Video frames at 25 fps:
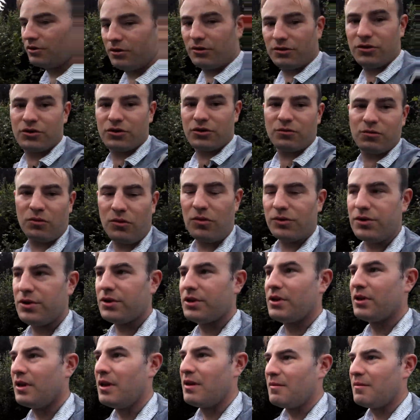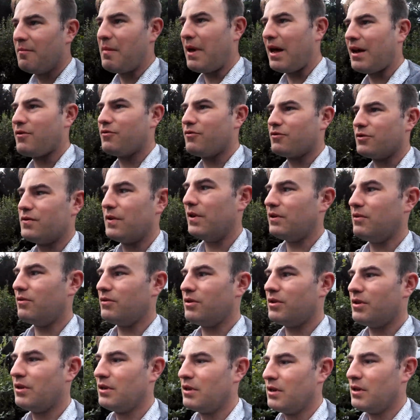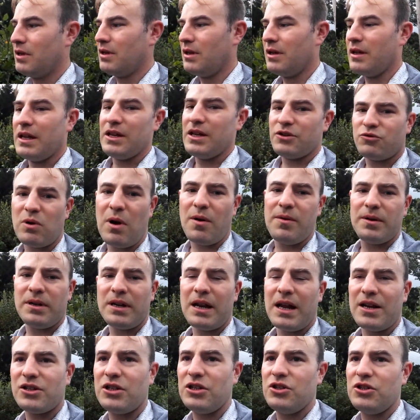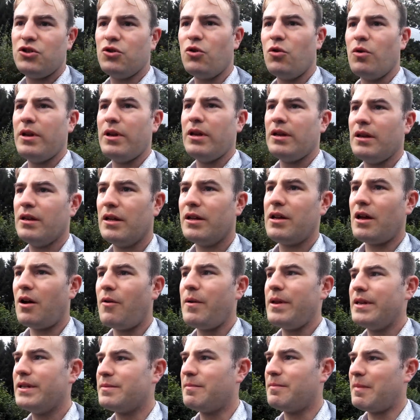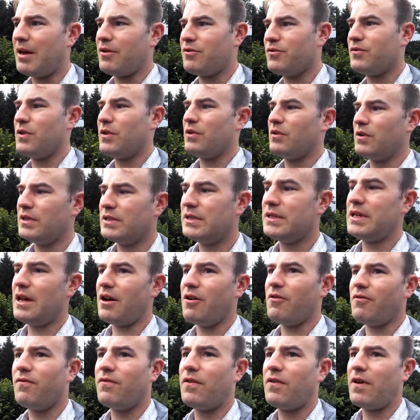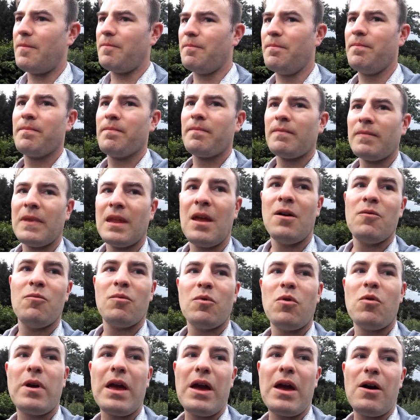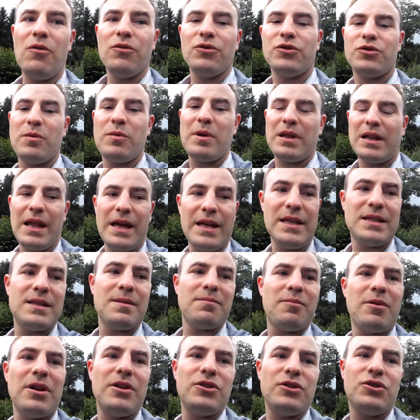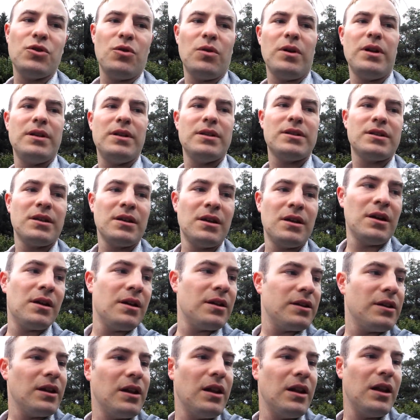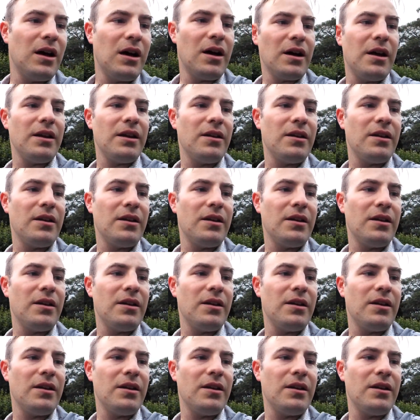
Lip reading: towards Macclesfield. This road didn't actually go into Macclesfield itself. We'll get onto it later, but it joined the line,